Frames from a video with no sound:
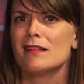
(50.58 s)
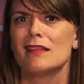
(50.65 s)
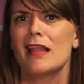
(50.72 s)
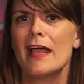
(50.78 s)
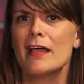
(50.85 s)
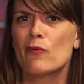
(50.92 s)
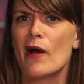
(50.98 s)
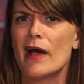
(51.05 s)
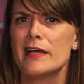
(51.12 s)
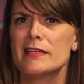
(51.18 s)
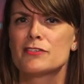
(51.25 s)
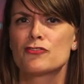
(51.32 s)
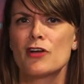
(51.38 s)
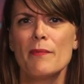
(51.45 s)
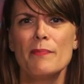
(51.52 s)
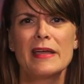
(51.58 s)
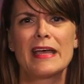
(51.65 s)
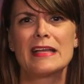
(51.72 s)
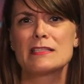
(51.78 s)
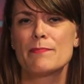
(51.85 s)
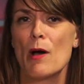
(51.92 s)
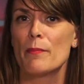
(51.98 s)
Likewise, dropping
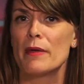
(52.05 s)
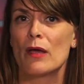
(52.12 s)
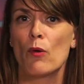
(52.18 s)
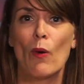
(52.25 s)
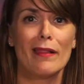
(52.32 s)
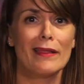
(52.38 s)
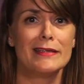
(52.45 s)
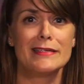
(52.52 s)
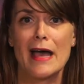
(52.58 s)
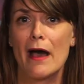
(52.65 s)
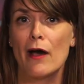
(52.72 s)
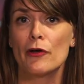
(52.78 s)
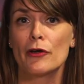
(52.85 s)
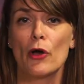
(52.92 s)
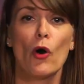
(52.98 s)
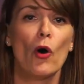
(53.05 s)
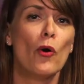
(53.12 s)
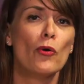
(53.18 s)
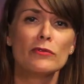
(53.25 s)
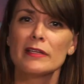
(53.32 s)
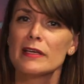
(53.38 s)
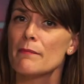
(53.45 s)
hints about being well endowed
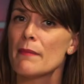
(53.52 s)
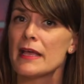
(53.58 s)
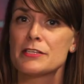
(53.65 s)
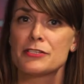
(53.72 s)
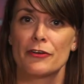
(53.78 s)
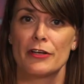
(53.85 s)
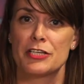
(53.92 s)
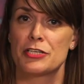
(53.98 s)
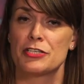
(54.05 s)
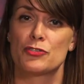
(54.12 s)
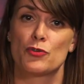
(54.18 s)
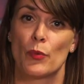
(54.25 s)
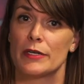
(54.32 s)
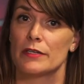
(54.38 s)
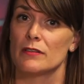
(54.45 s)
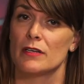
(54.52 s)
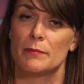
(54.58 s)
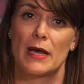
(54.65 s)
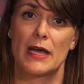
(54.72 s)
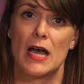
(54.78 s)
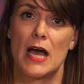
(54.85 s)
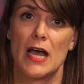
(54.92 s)
only makes your inches dwindle in
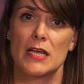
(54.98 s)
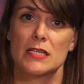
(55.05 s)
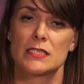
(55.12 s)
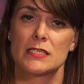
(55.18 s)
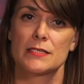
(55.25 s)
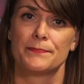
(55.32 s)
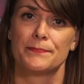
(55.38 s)
my eyes.